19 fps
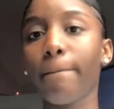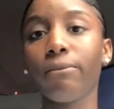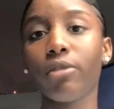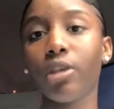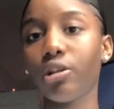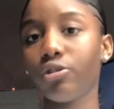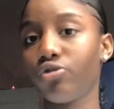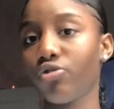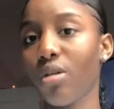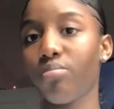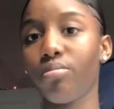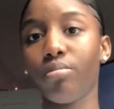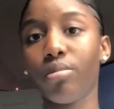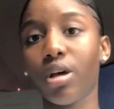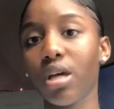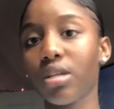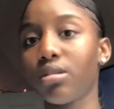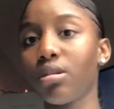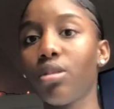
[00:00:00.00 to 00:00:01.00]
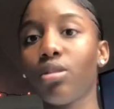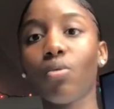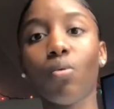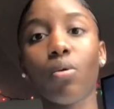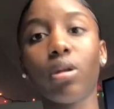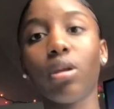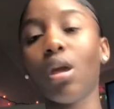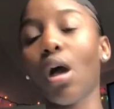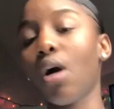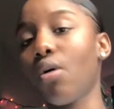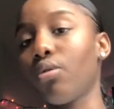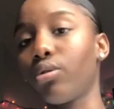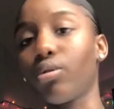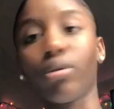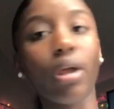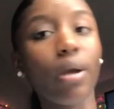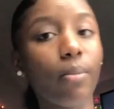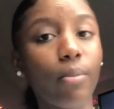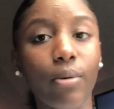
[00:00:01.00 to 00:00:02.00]
just drop it, because neither one of y'all gonna
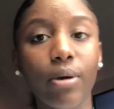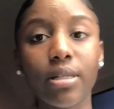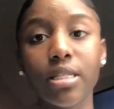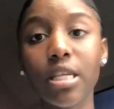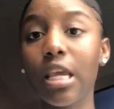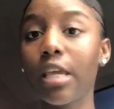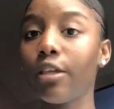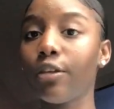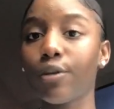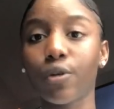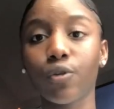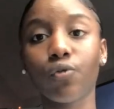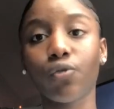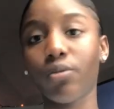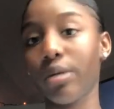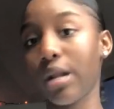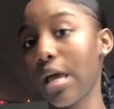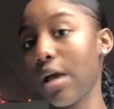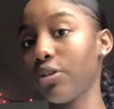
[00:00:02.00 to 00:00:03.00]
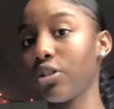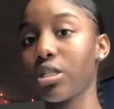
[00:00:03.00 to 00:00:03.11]
know that boy 10 years from now.